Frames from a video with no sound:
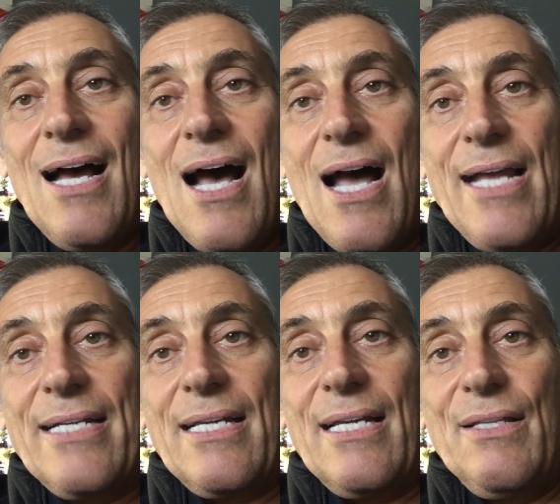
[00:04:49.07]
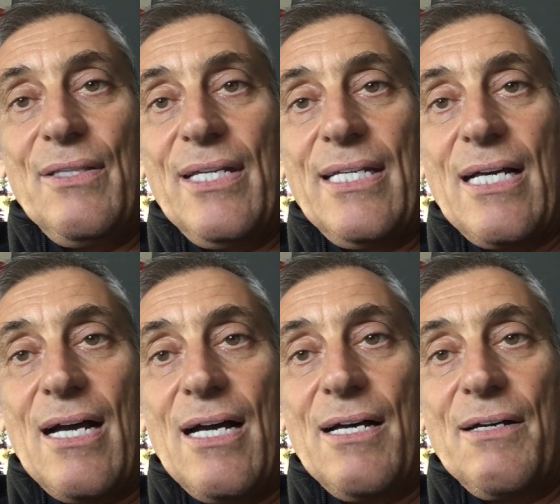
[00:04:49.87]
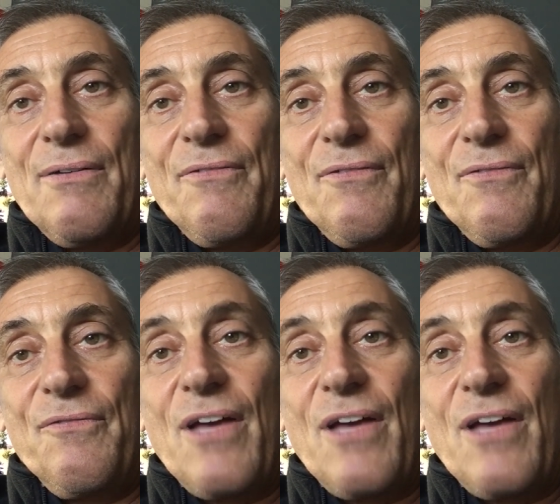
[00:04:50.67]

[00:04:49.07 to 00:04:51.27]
hike in the uh,